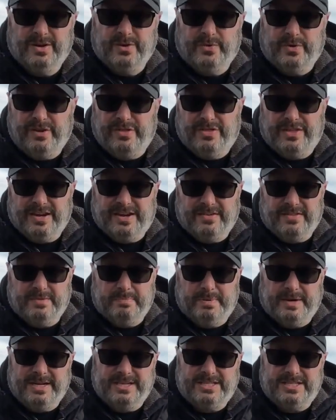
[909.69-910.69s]
what do you think of the
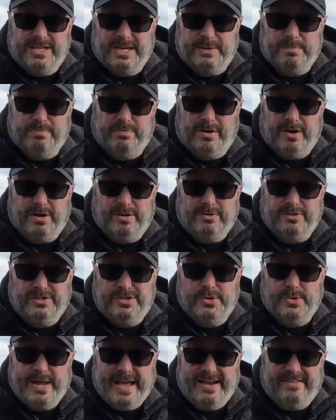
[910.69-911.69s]
Buddistick Pro, do
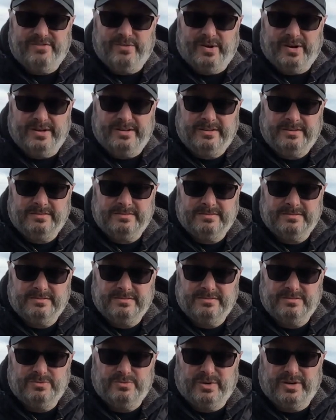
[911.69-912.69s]
you have one,
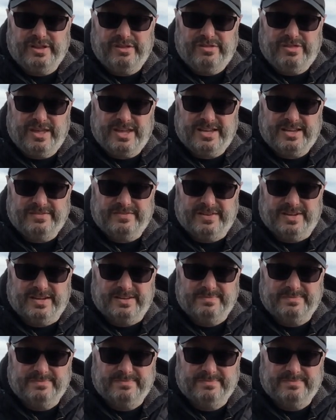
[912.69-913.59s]
what do you think of it?